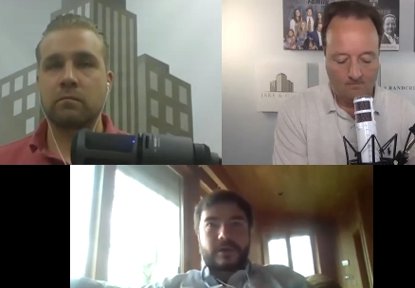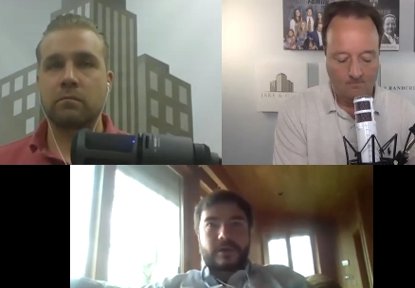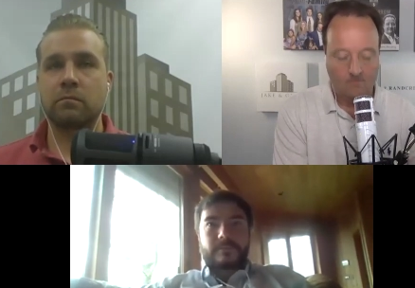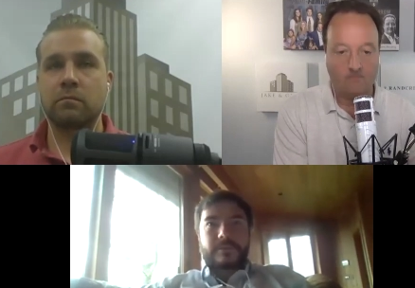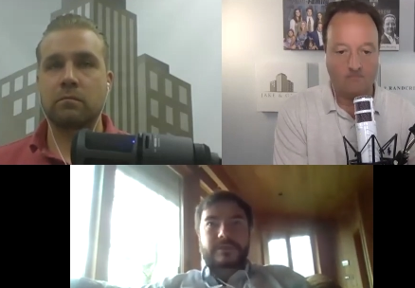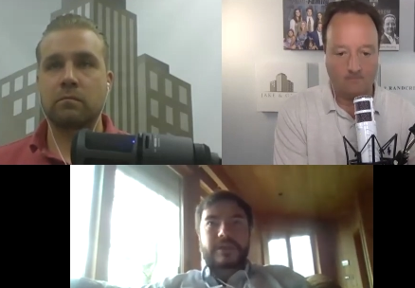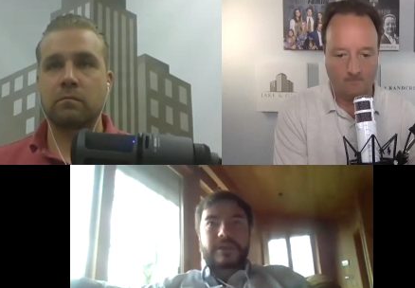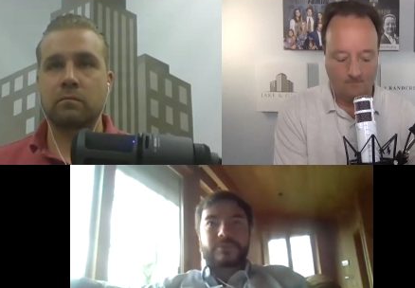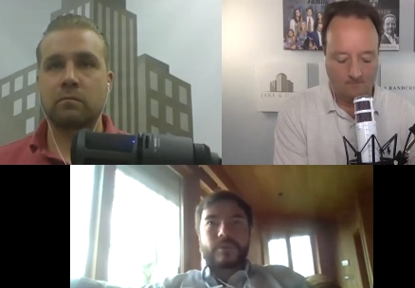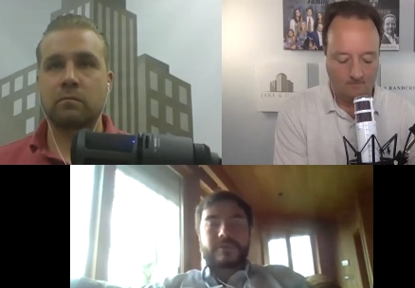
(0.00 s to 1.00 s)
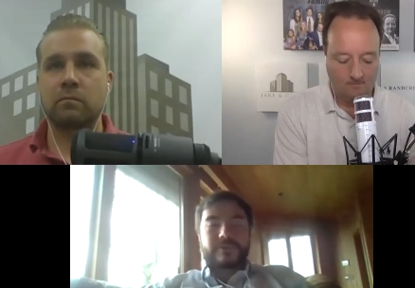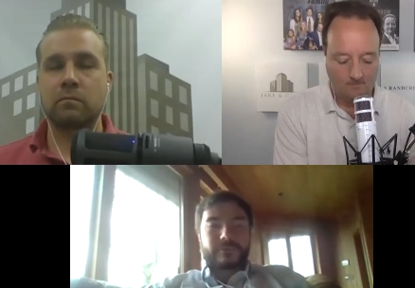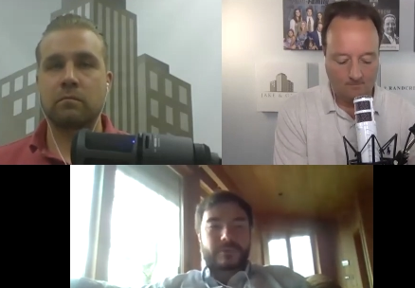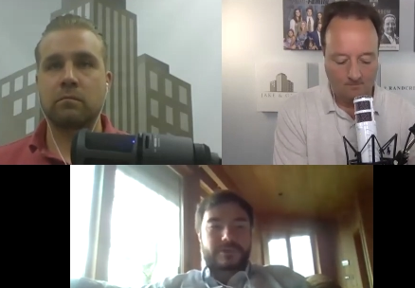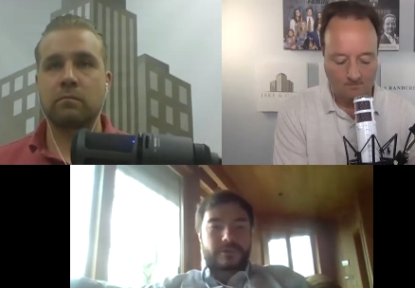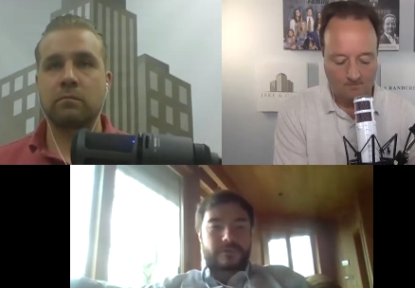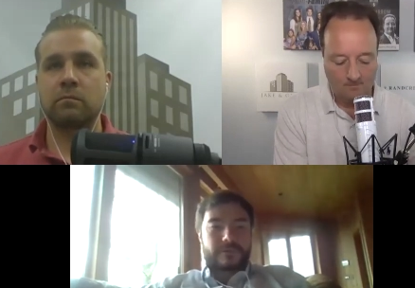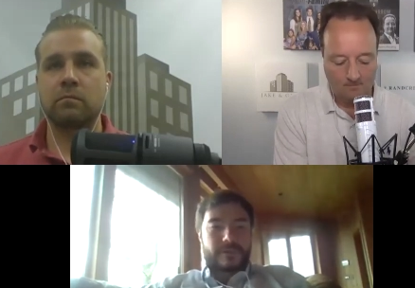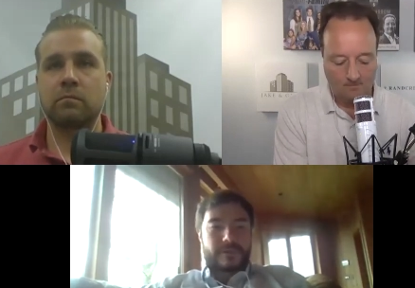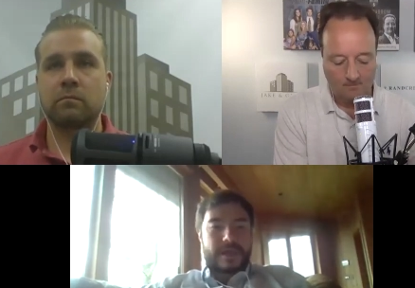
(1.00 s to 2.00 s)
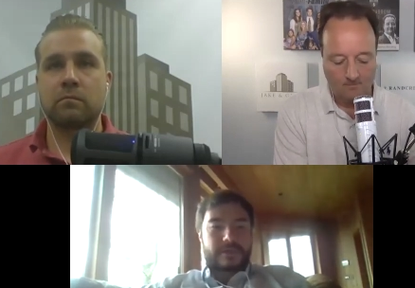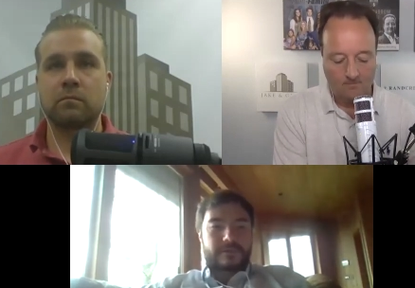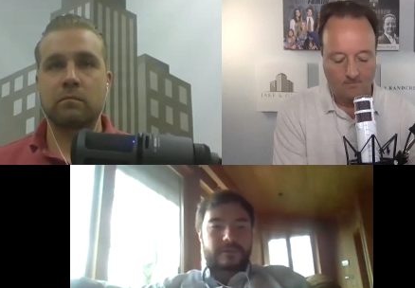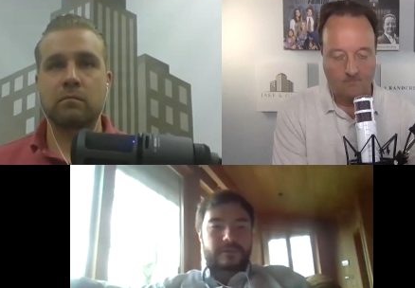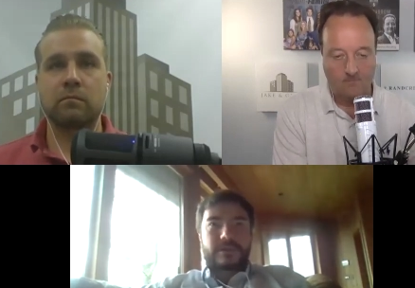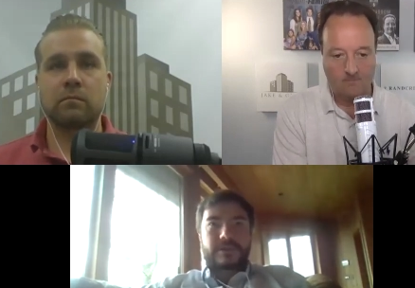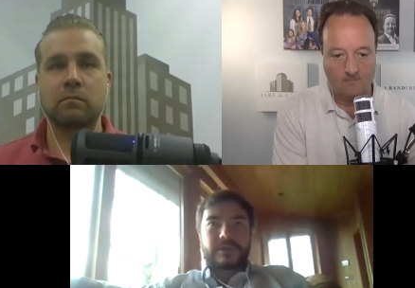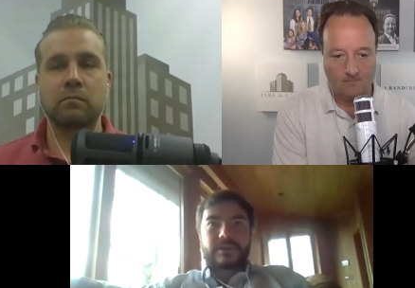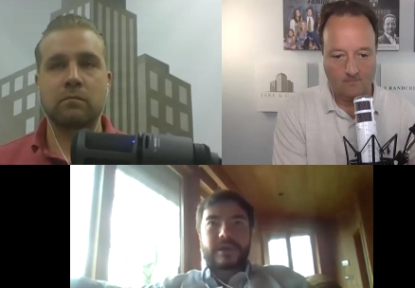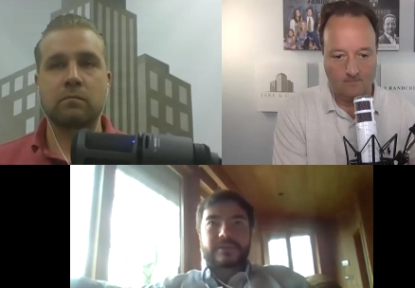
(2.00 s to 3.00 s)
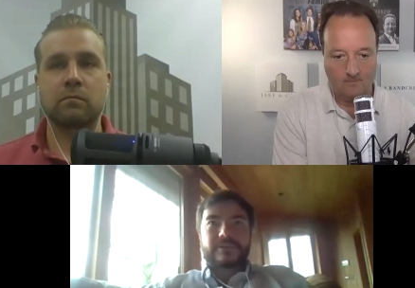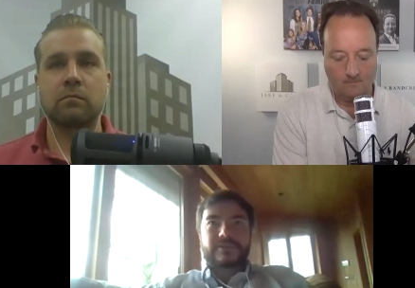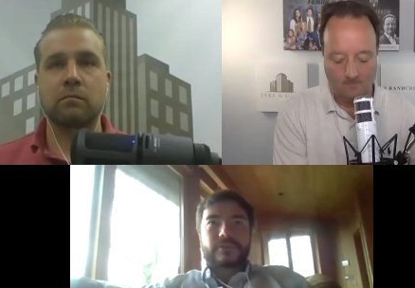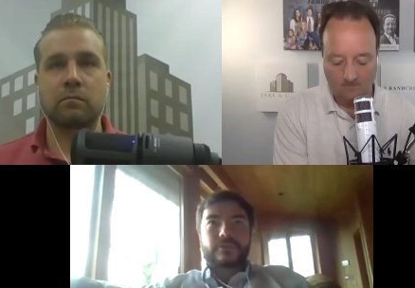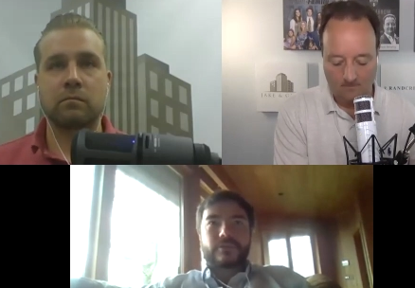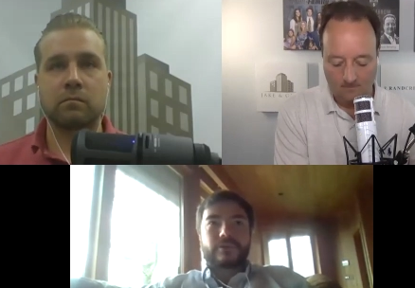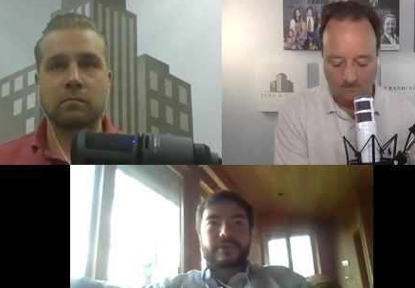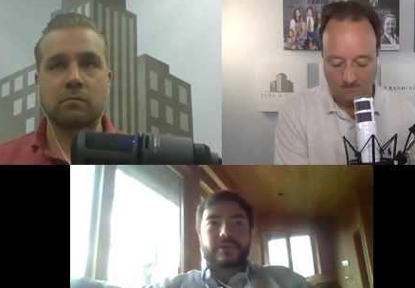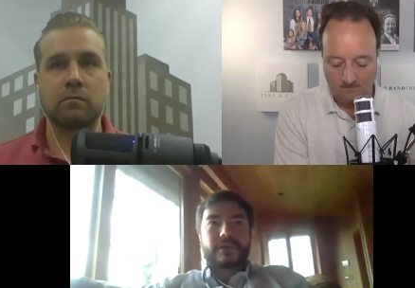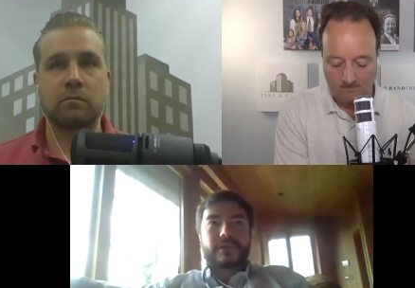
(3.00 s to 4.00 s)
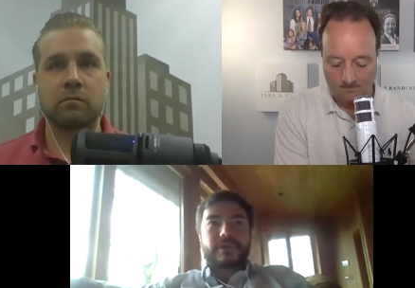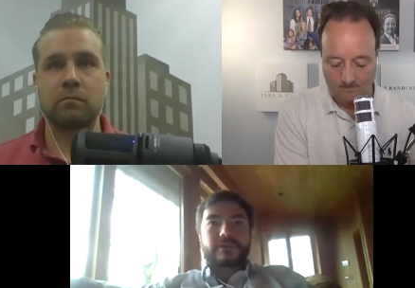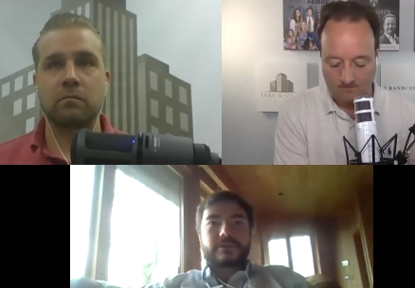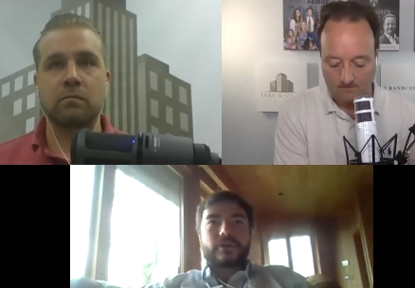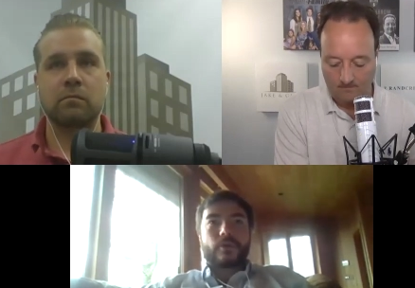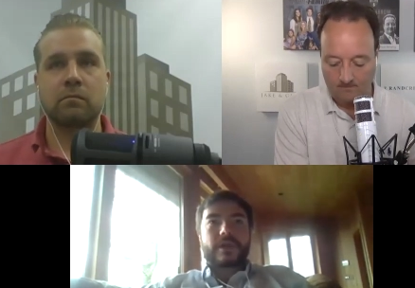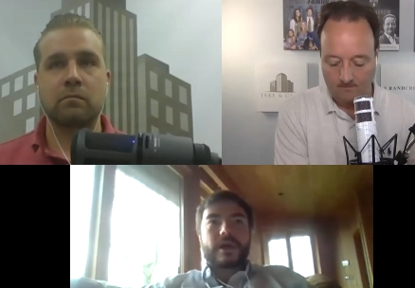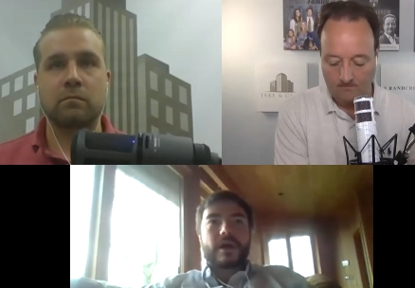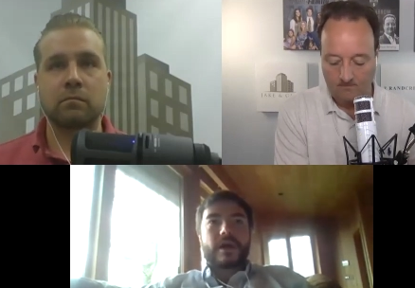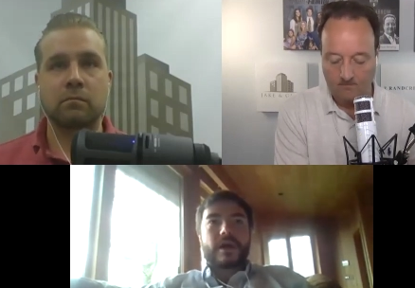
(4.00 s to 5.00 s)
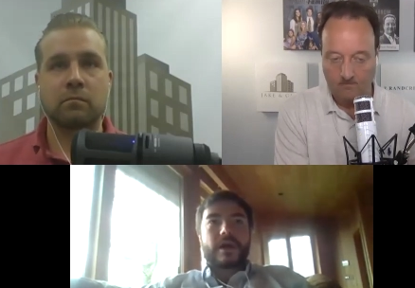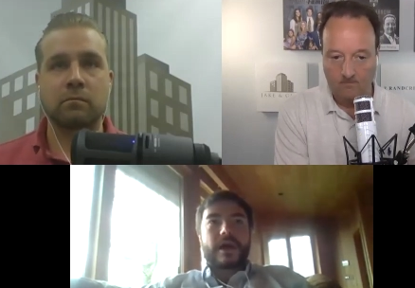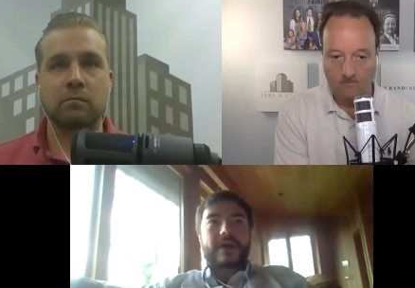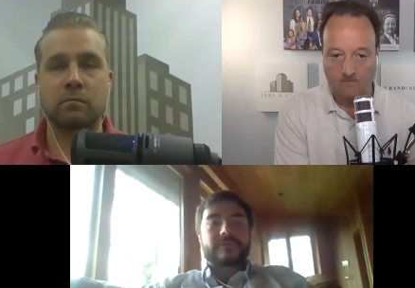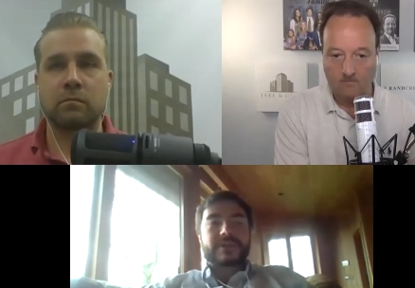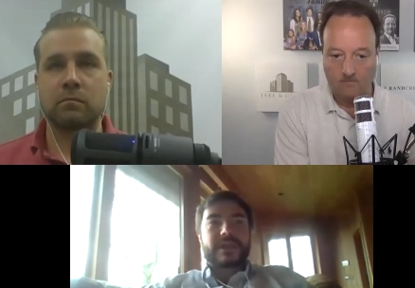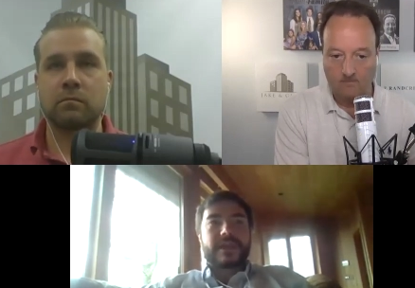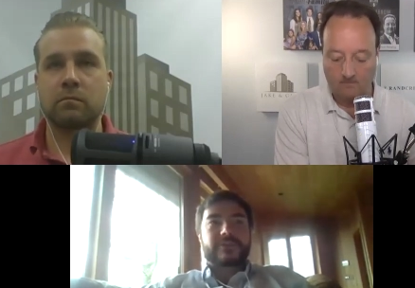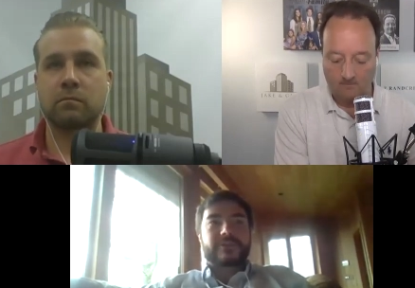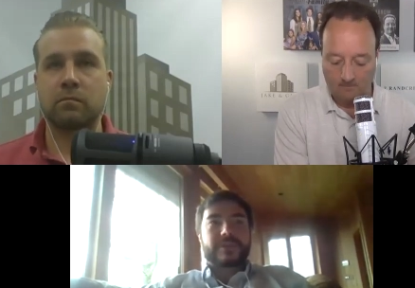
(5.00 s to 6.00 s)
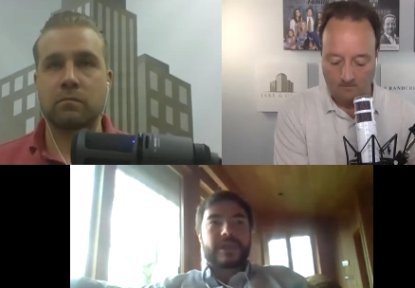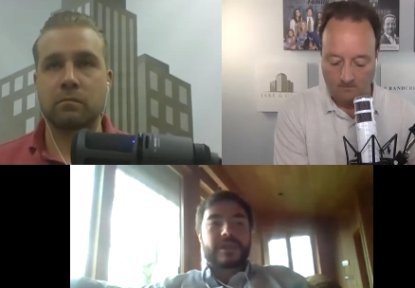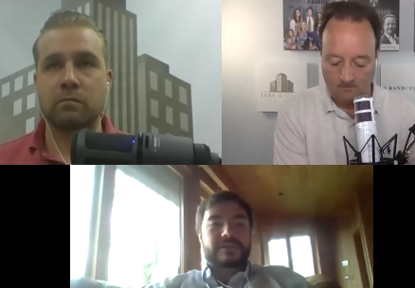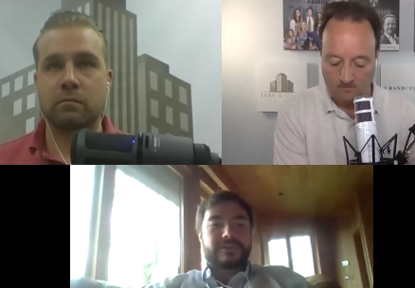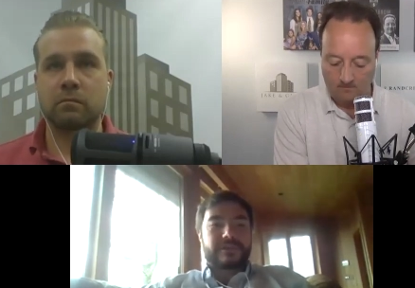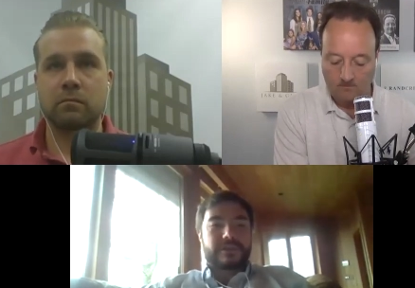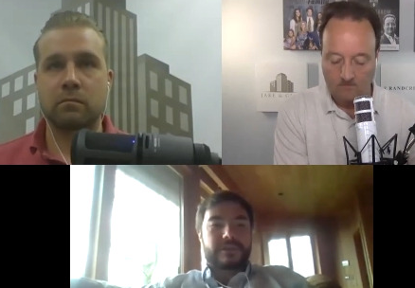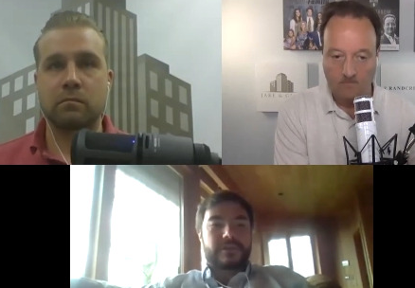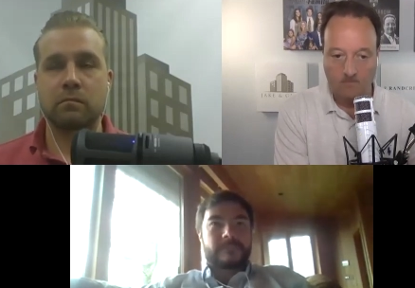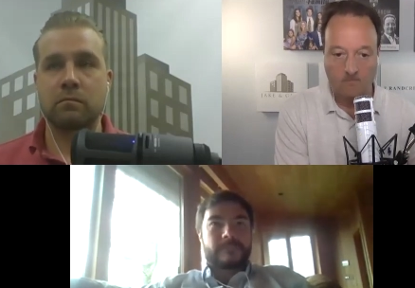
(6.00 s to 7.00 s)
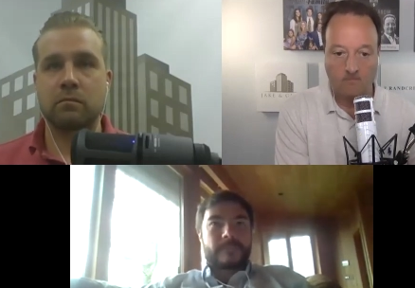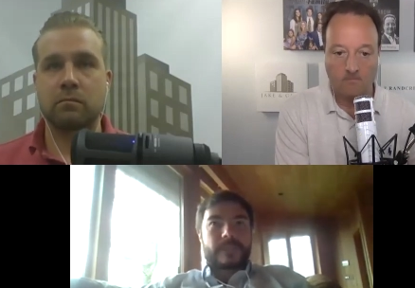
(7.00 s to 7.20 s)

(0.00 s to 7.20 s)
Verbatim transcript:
Speaker 1: um, in case we wanted to switch over for that. So, and and I just don't know that going out of the gates with agency